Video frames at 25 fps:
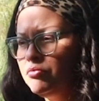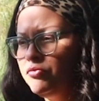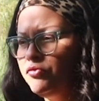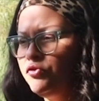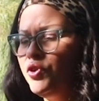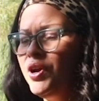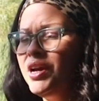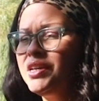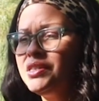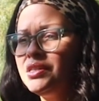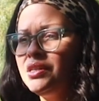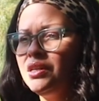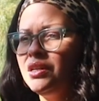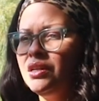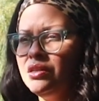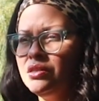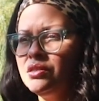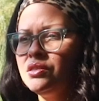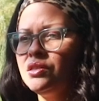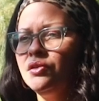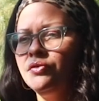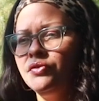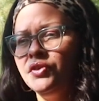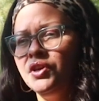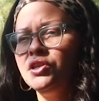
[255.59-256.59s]

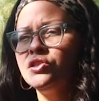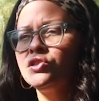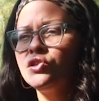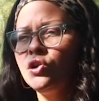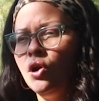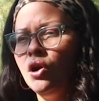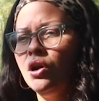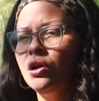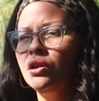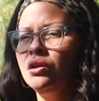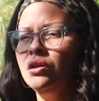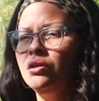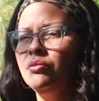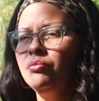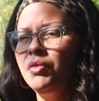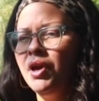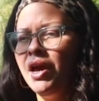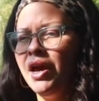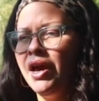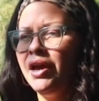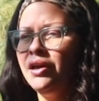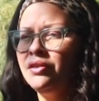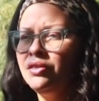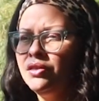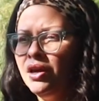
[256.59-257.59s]
residents of East Harlem
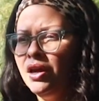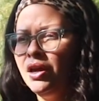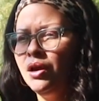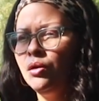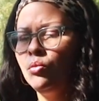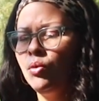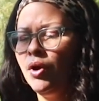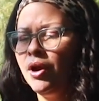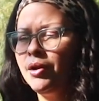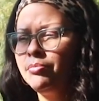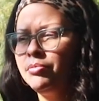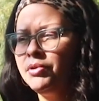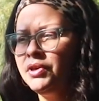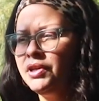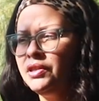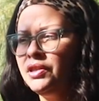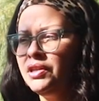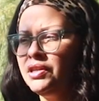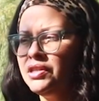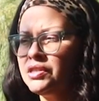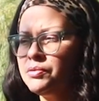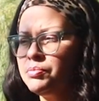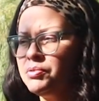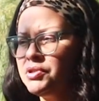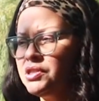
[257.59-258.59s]
and the
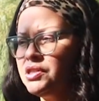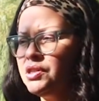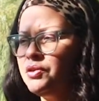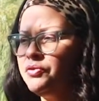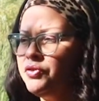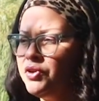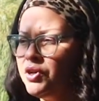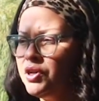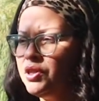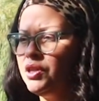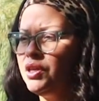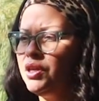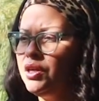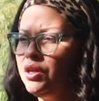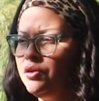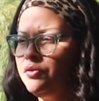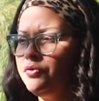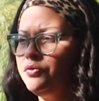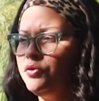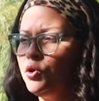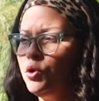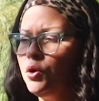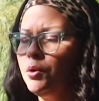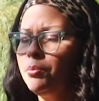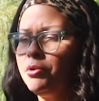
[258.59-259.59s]
NYPD, specifically
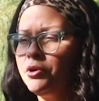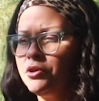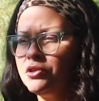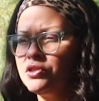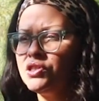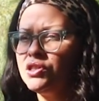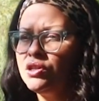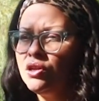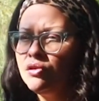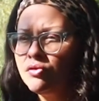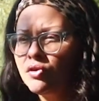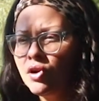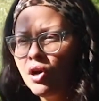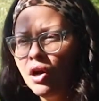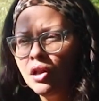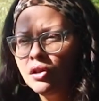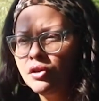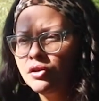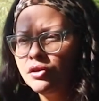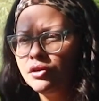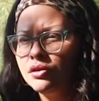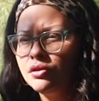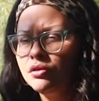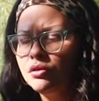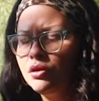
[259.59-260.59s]
if you're a person of
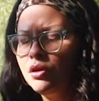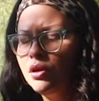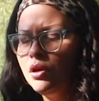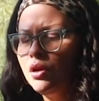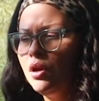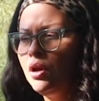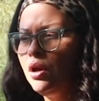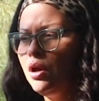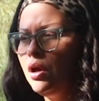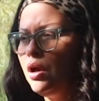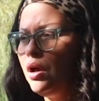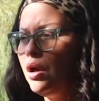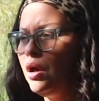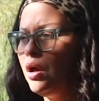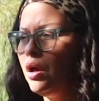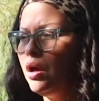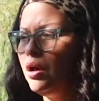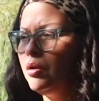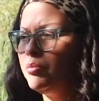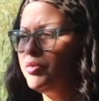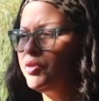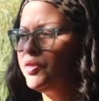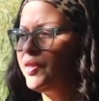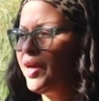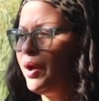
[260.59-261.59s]
color.
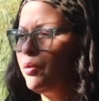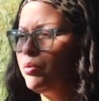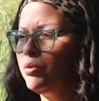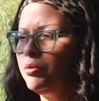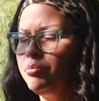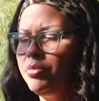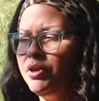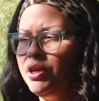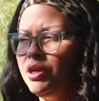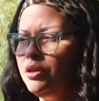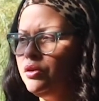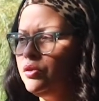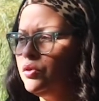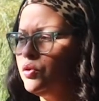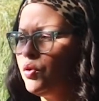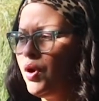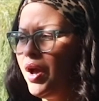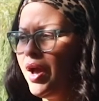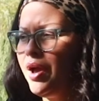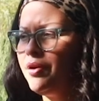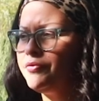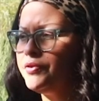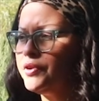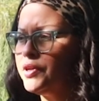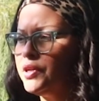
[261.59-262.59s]
That would be,
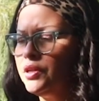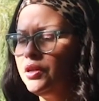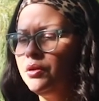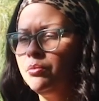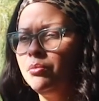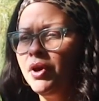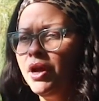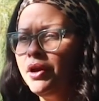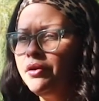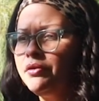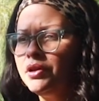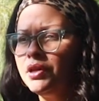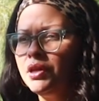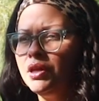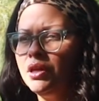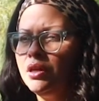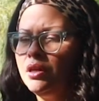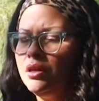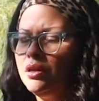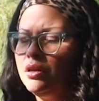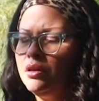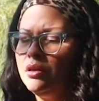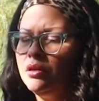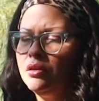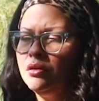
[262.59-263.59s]
African
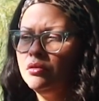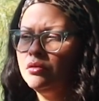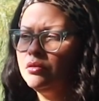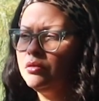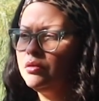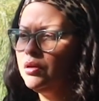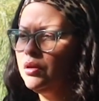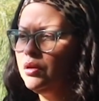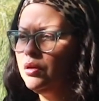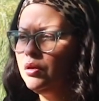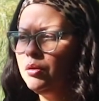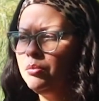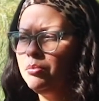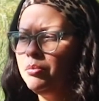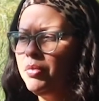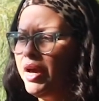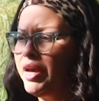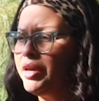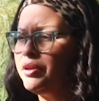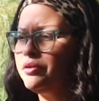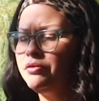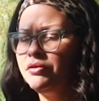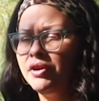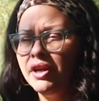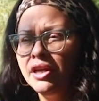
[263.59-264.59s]
American,
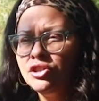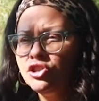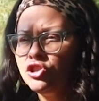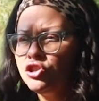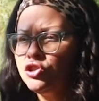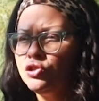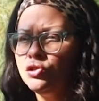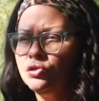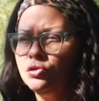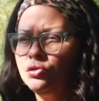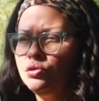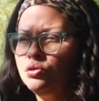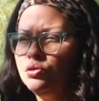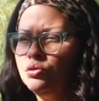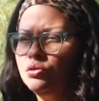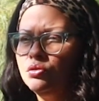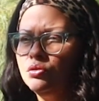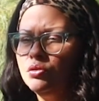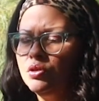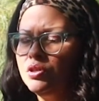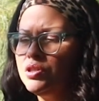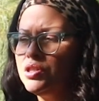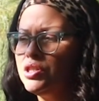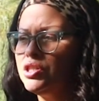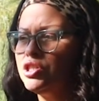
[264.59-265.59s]

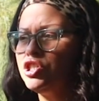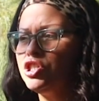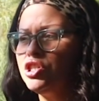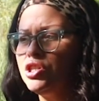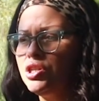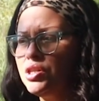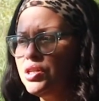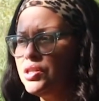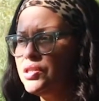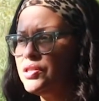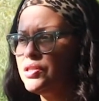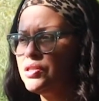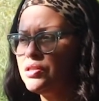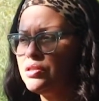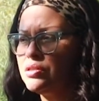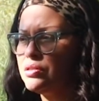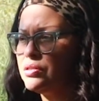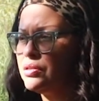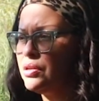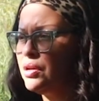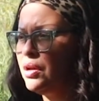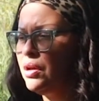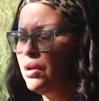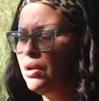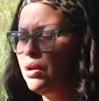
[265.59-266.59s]
biracial,
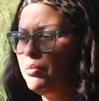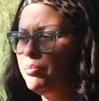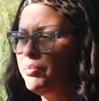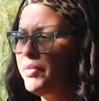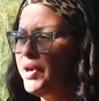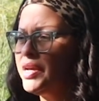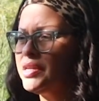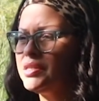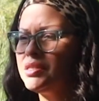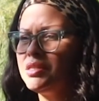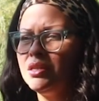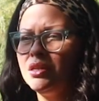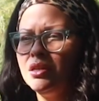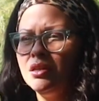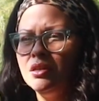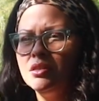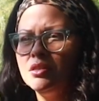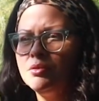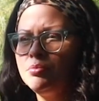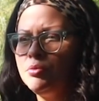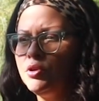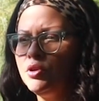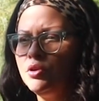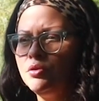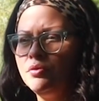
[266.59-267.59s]
indigenous,
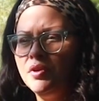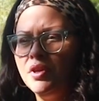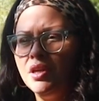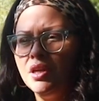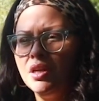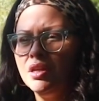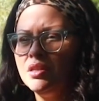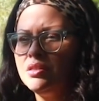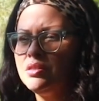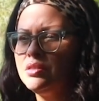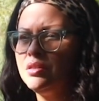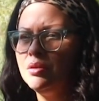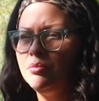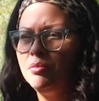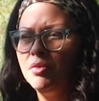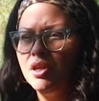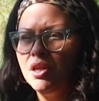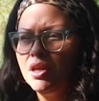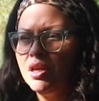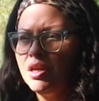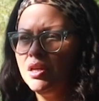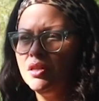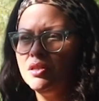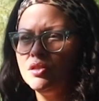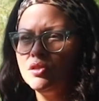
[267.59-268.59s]
Mexicans, Puerto Ricans,
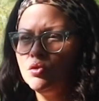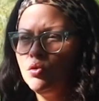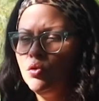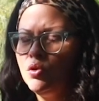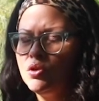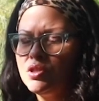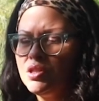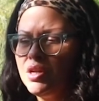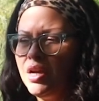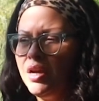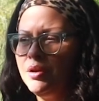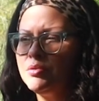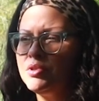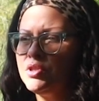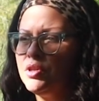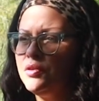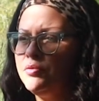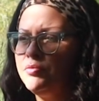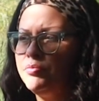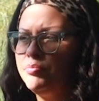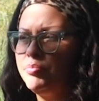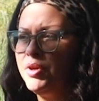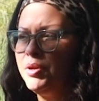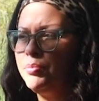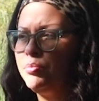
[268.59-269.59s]
Dominicans, all types
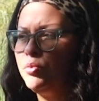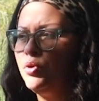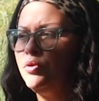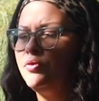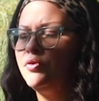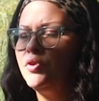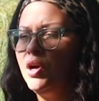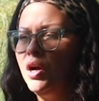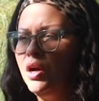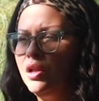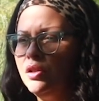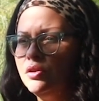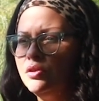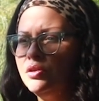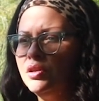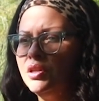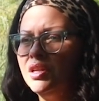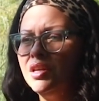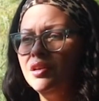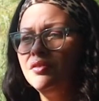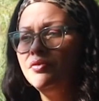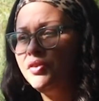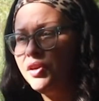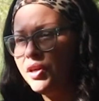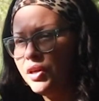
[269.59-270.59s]
of people of color
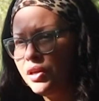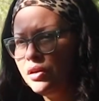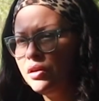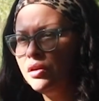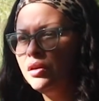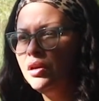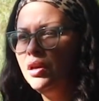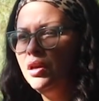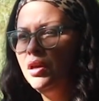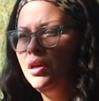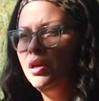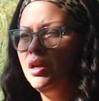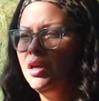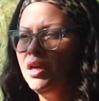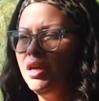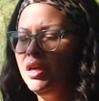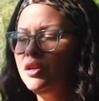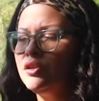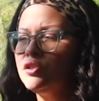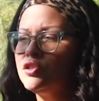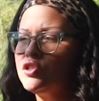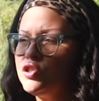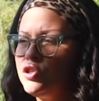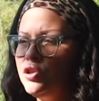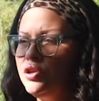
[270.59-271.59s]
living in
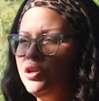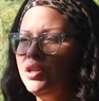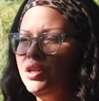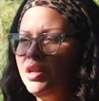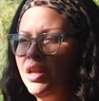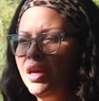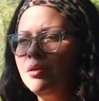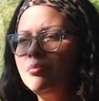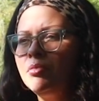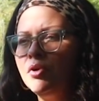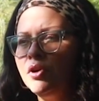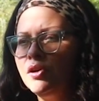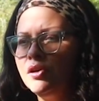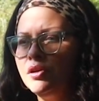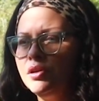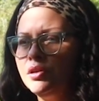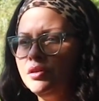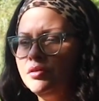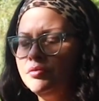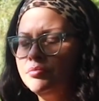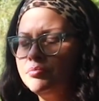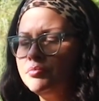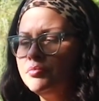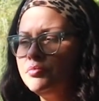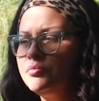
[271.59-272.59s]
a certain neighborhood.
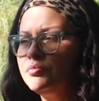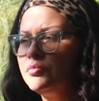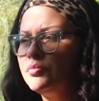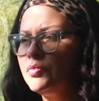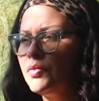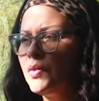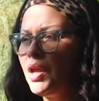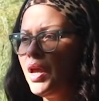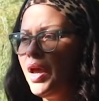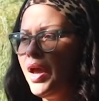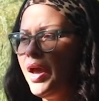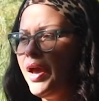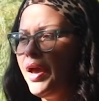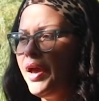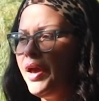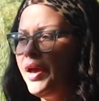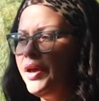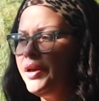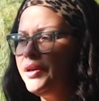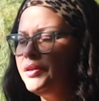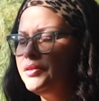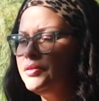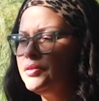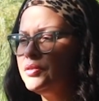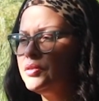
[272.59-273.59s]

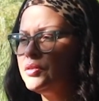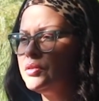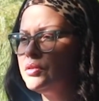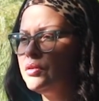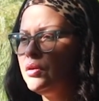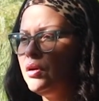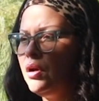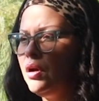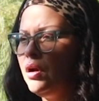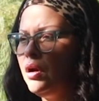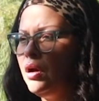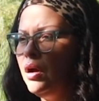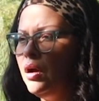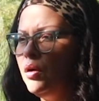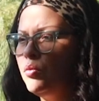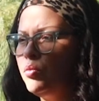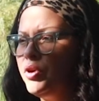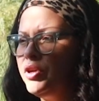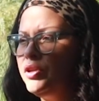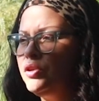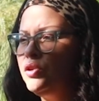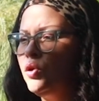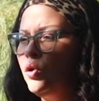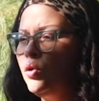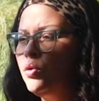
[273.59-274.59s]
And
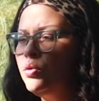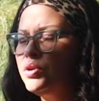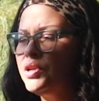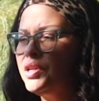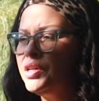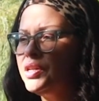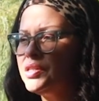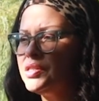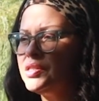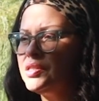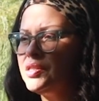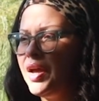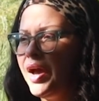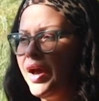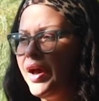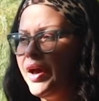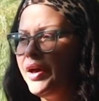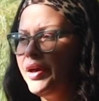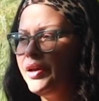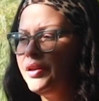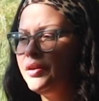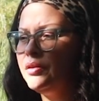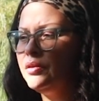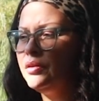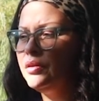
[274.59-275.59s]
we noticed
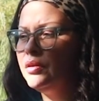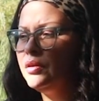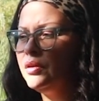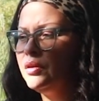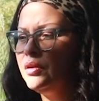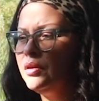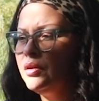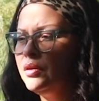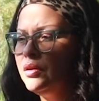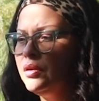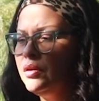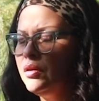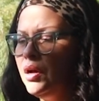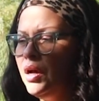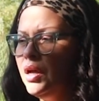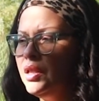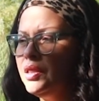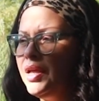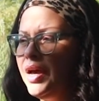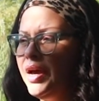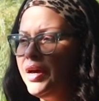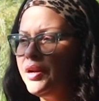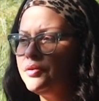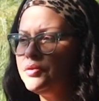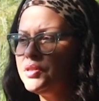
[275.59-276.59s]
that a
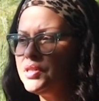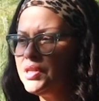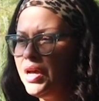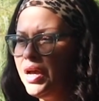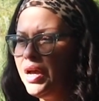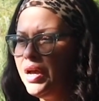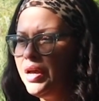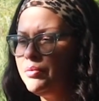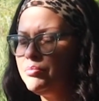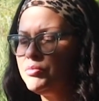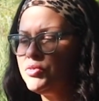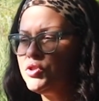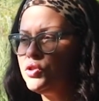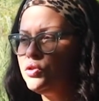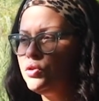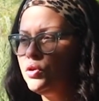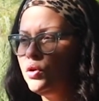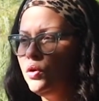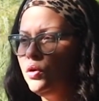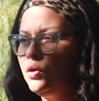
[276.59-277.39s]
lot of times,